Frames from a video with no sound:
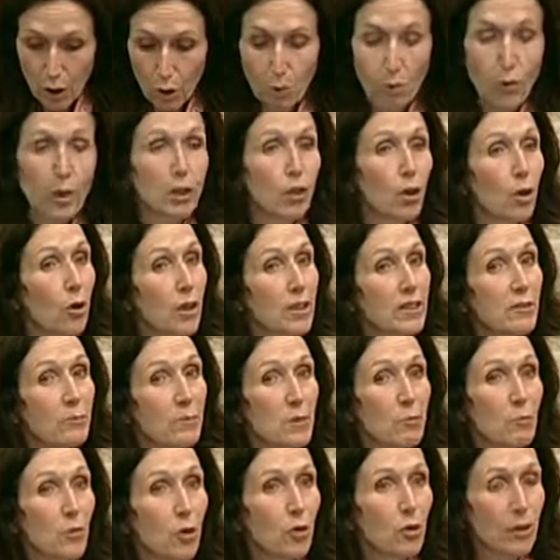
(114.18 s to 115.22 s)
what law has
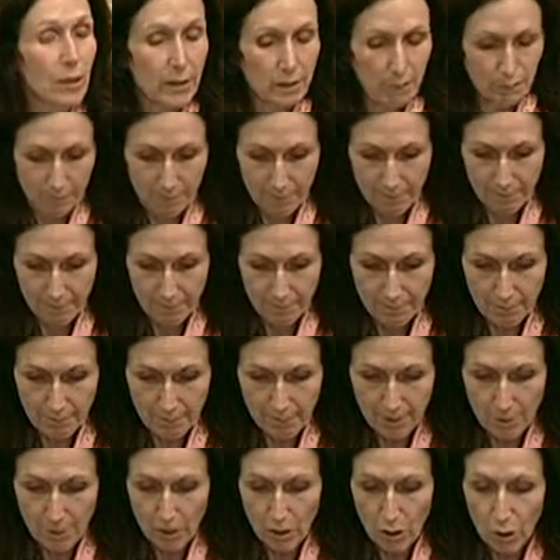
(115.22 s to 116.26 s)
been broken,
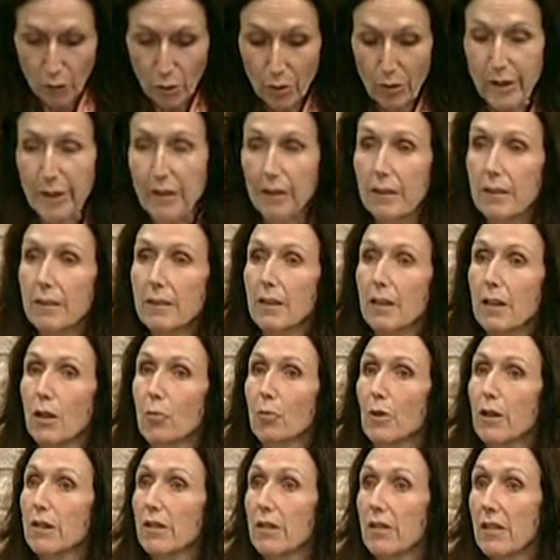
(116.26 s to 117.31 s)
who did it,
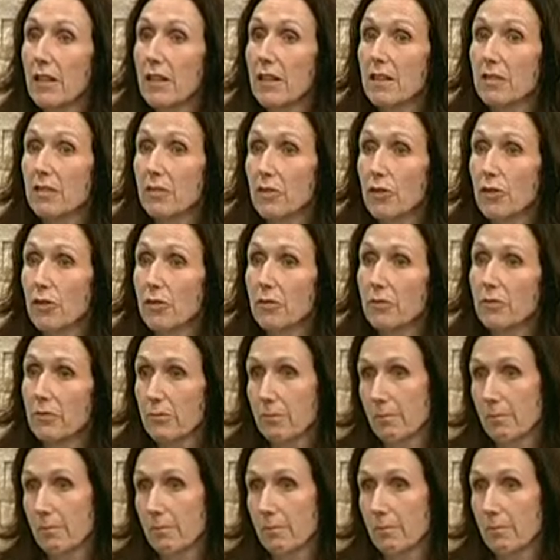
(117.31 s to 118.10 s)
and what do they deserve?